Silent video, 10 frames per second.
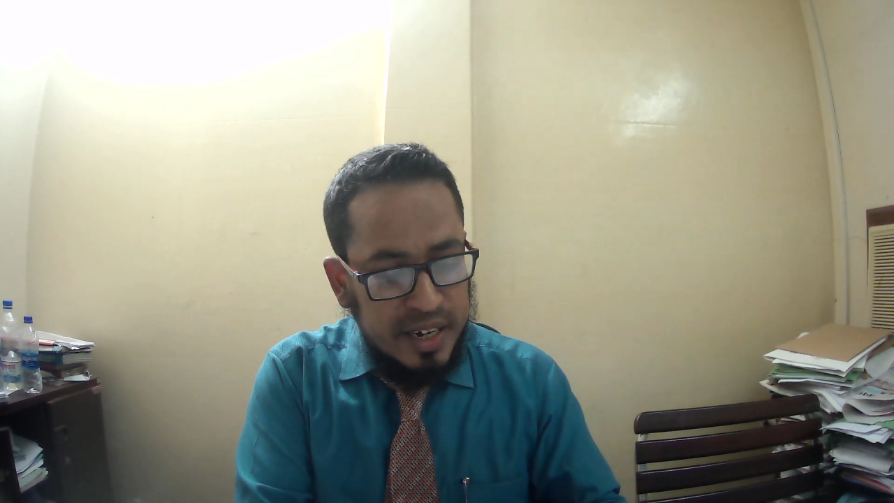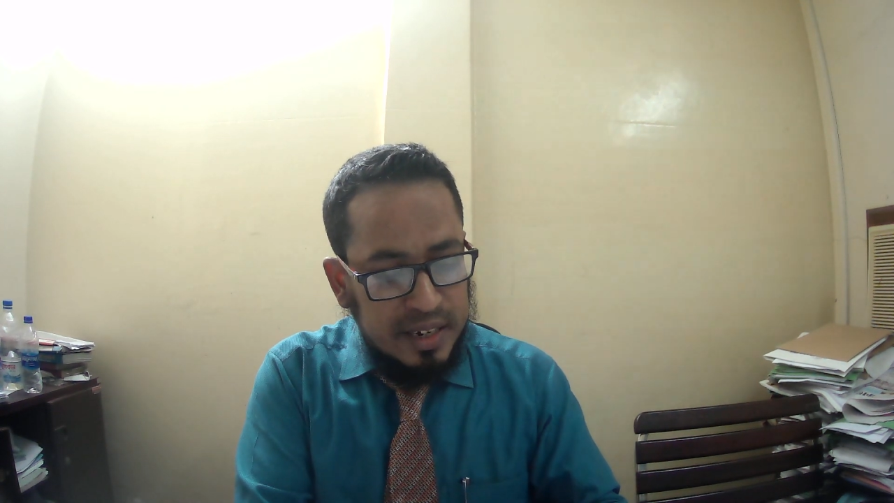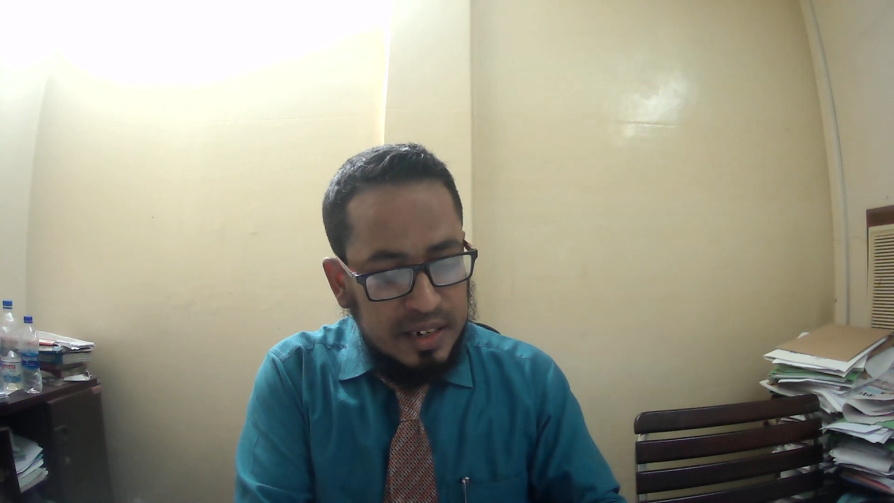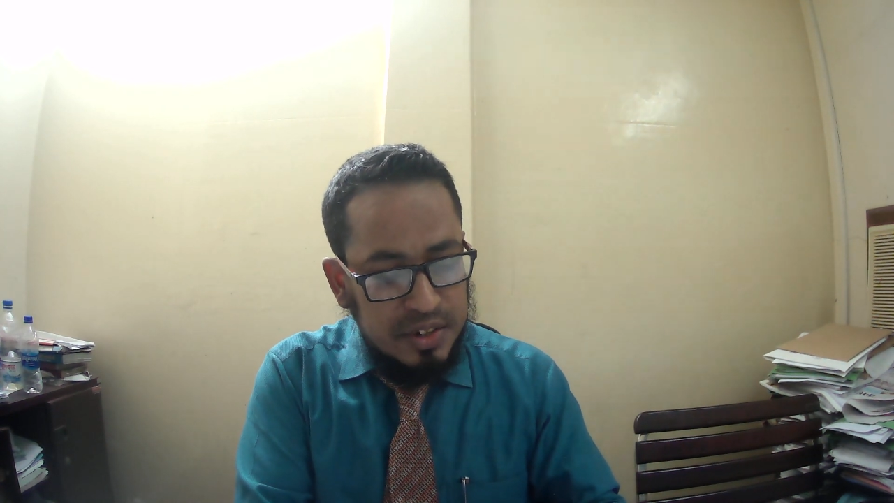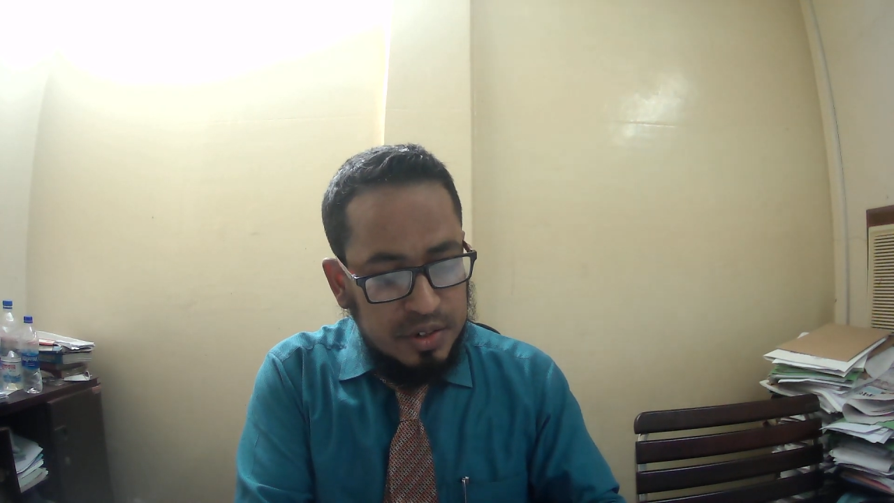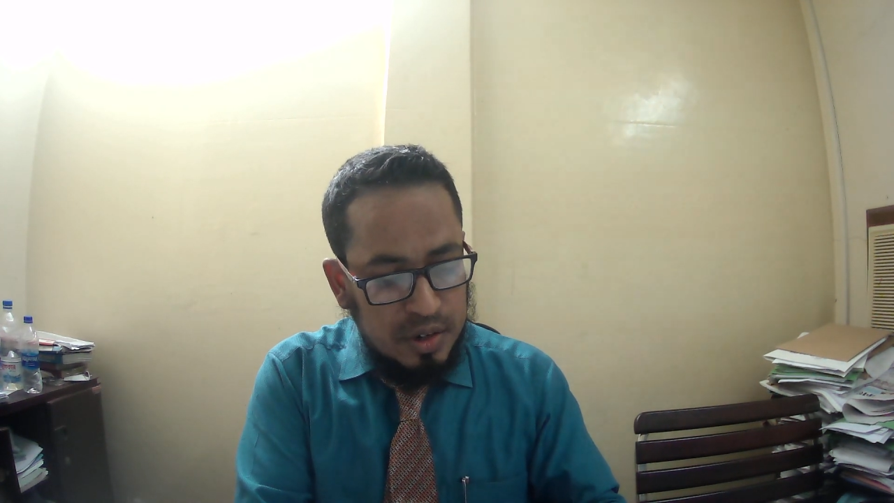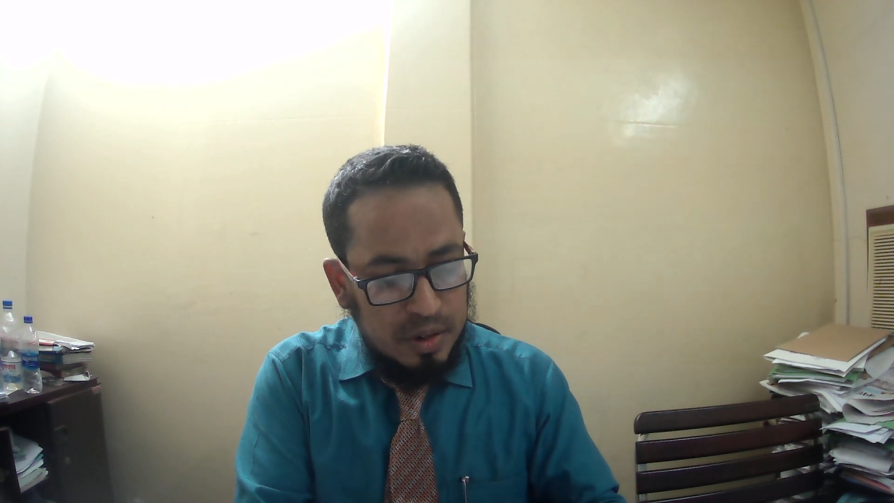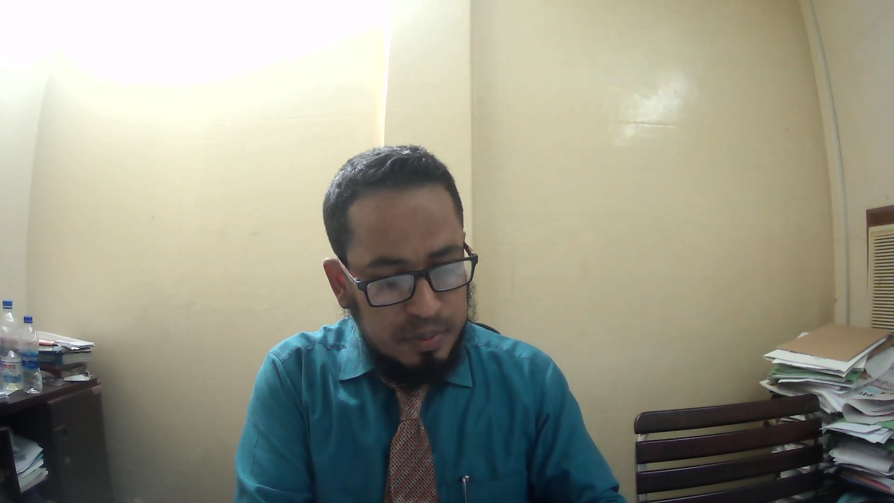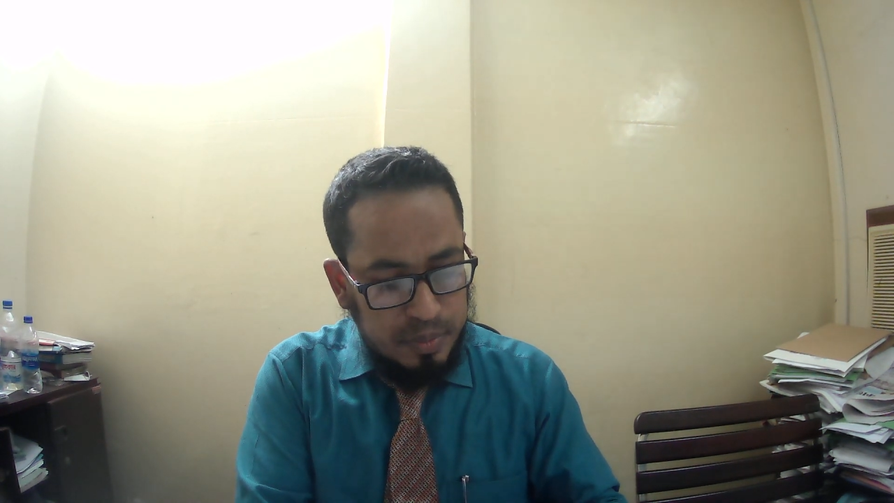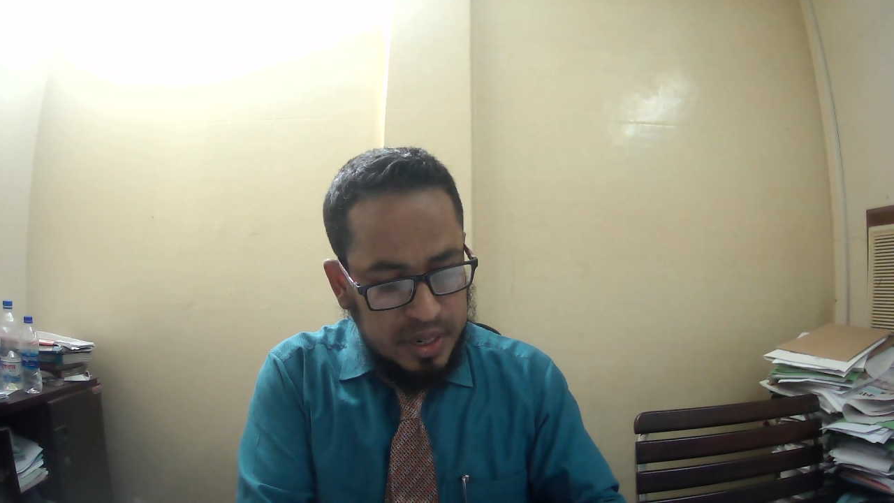attention
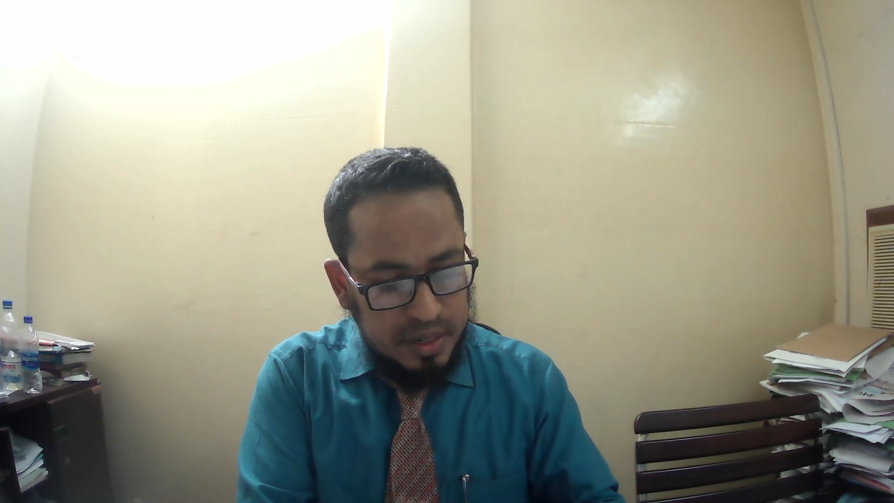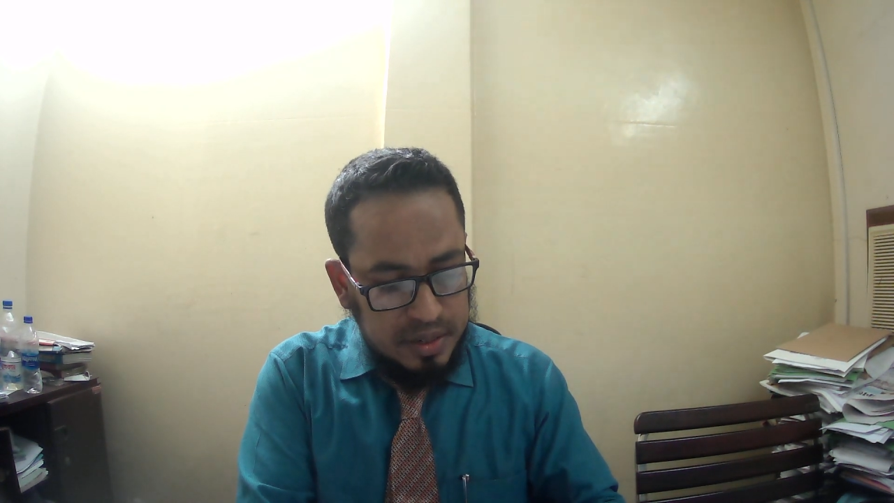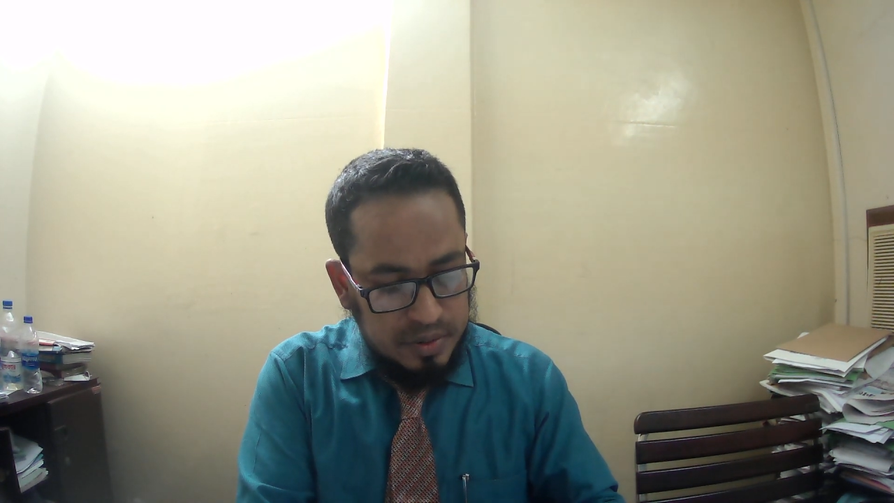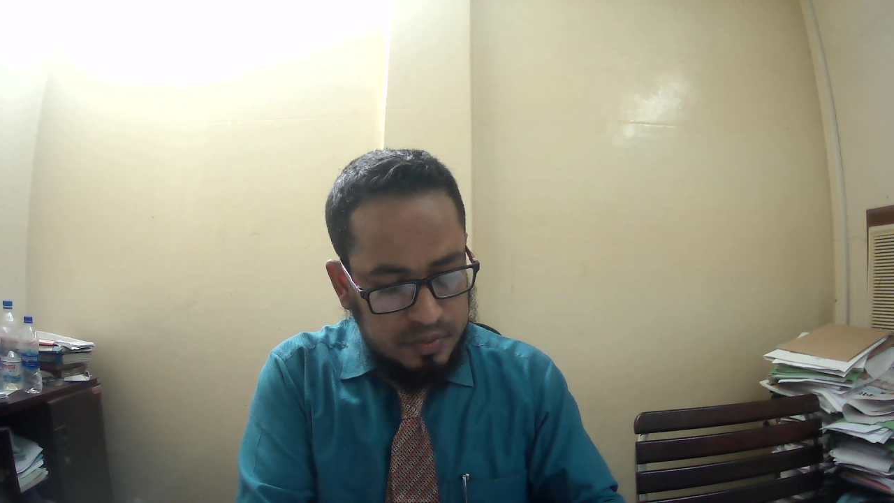of page